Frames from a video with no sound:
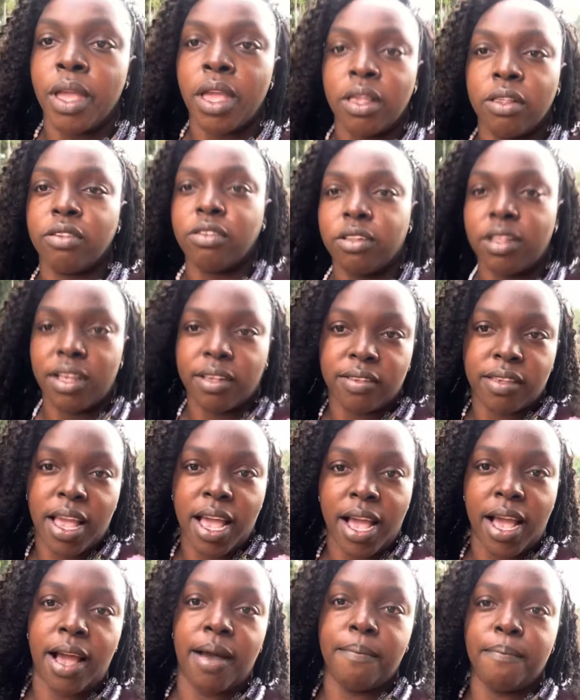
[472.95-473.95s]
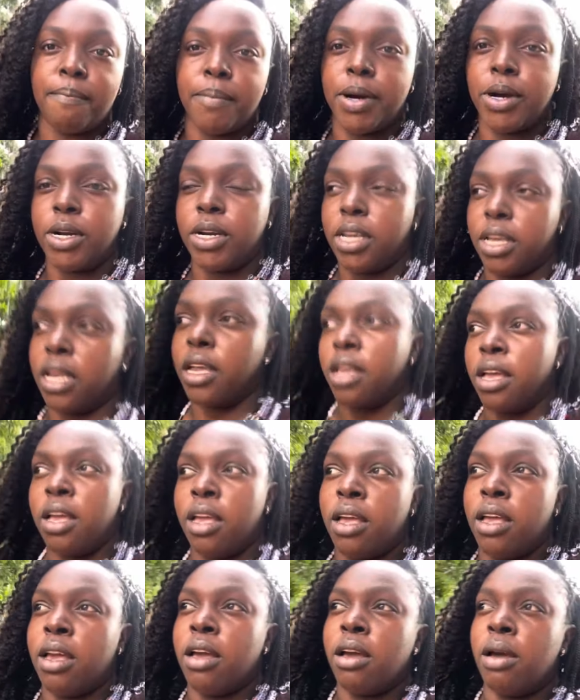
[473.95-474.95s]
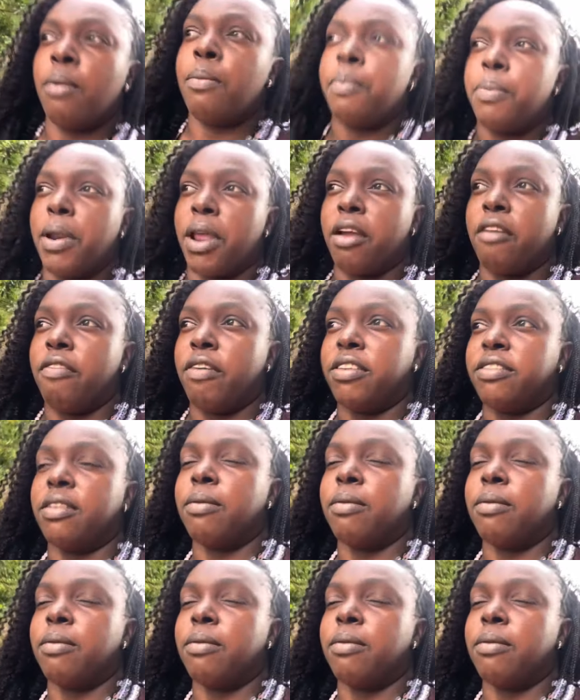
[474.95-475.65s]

So that's her morning breakfast.